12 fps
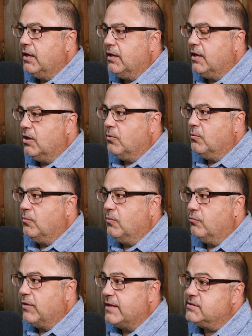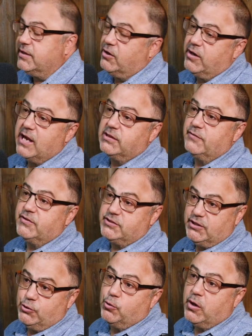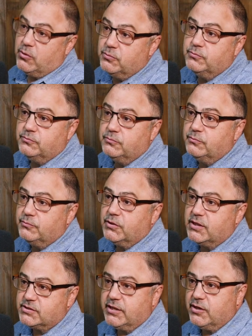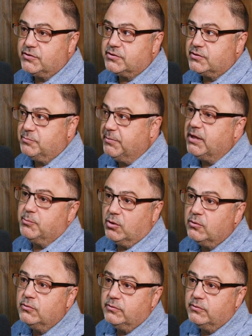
you know, that's an area I'd love to see grow because there's minimal.